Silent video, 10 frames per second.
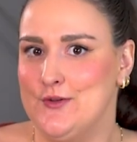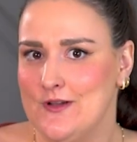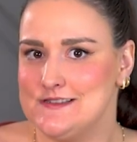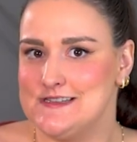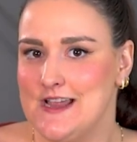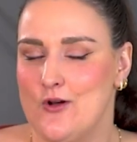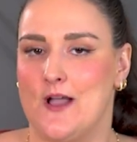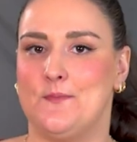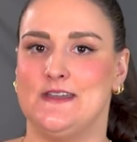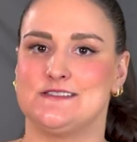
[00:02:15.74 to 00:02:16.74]
if you want to see how
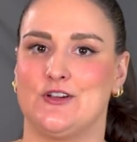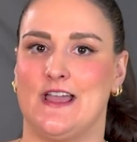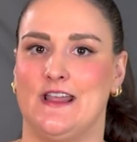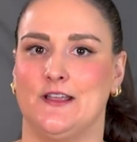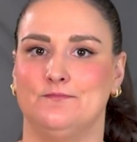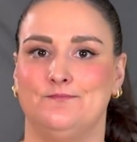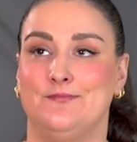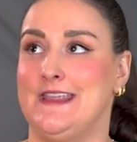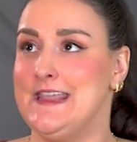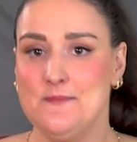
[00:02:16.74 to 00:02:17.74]
companies are getting
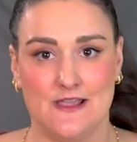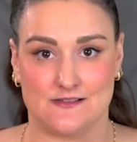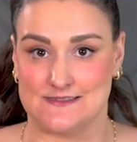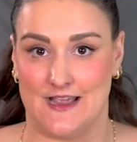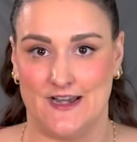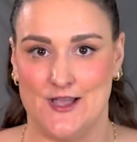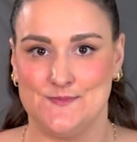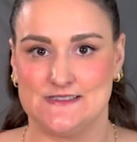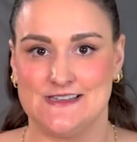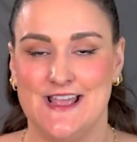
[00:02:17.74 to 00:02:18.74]
email
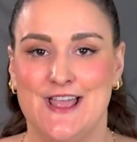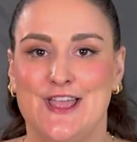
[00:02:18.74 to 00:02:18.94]
signups,